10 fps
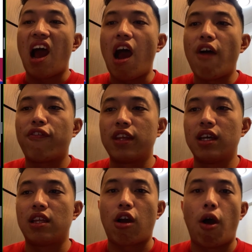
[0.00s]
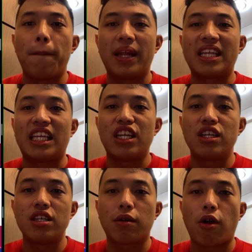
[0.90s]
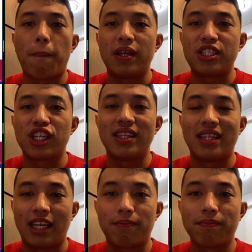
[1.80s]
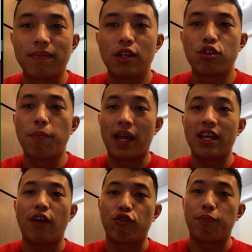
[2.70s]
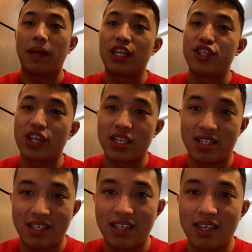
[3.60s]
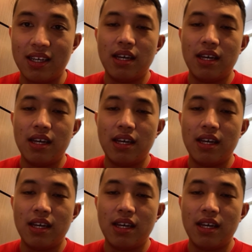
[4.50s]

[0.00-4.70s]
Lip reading: after the completion date. So buyer have to pay the GST.